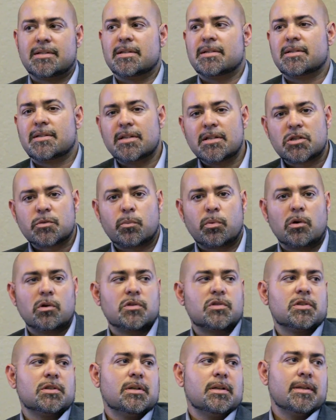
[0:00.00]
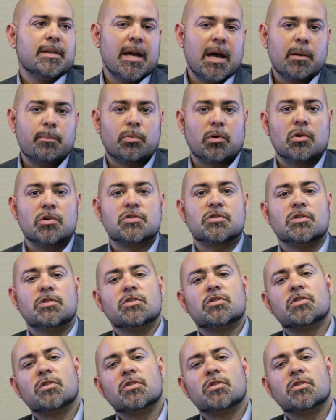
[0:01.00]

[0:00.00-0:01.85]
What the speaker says: as this person and that person,